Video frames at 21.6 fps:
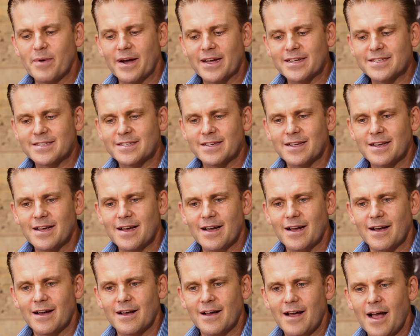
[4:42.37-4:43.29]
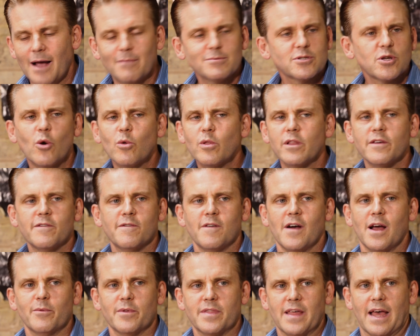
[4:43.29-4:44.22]
But uh, I'm totally
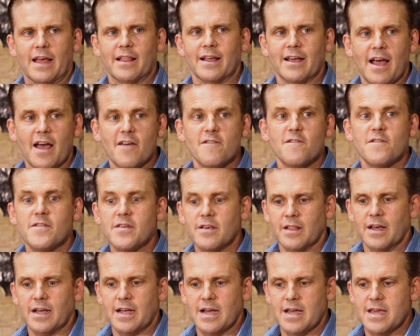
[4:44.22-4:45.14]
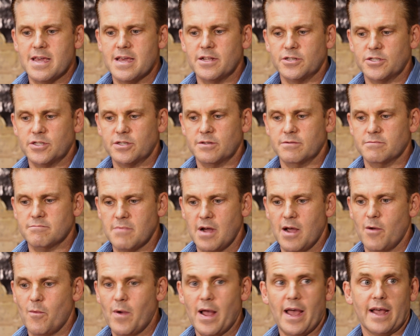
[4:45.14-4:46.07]
fine with that. Like, I feel like I hitched
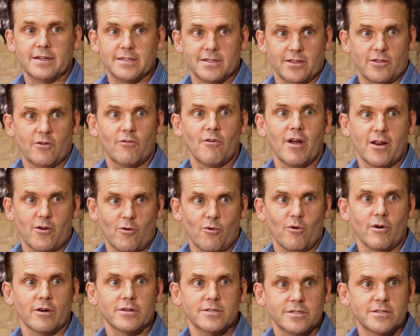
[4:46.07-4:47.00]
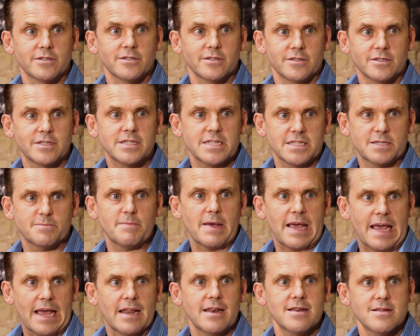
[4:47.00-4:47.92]
my wagon to the right horse in this
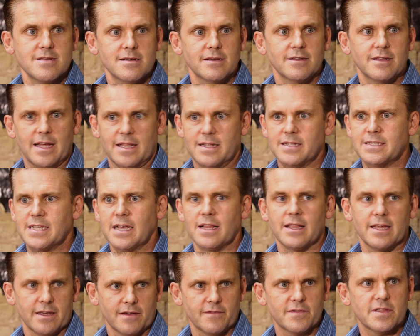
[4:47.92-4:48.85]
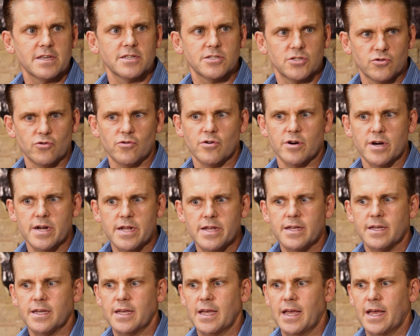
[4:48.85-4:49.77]
man mm-hmm. and telling of this story,
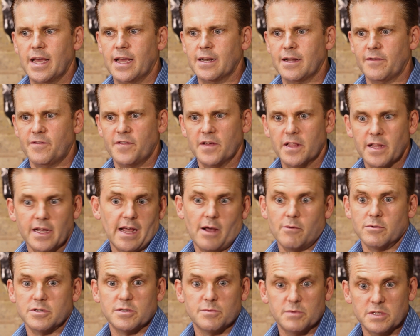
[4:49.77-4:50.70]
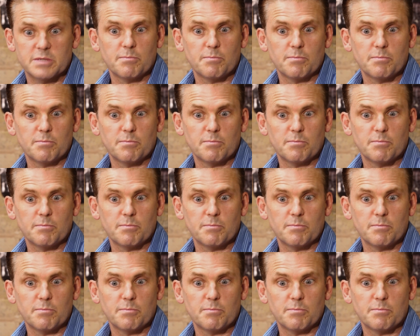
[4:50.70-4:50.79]
and I feel like I was.